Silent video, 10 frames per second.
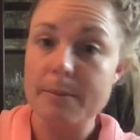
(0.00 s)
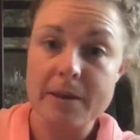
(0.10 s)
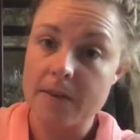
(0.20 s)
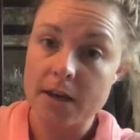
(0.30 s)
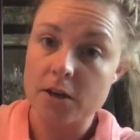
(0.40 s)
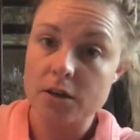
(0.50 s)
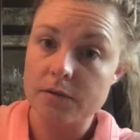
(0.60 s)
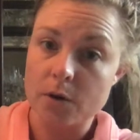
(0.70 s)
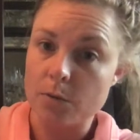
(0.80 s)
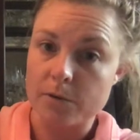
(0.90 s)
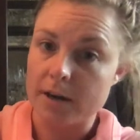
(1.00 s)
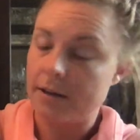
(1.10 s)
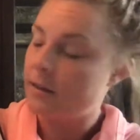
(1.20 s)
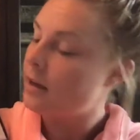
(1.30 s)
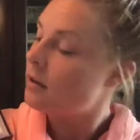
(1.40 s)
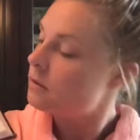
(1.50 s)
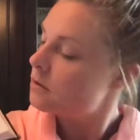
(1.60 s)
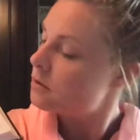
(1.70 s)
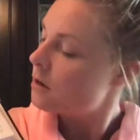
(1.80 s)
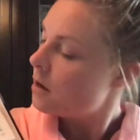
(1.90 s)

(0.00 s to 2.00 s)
but they couldn't vote for anything else.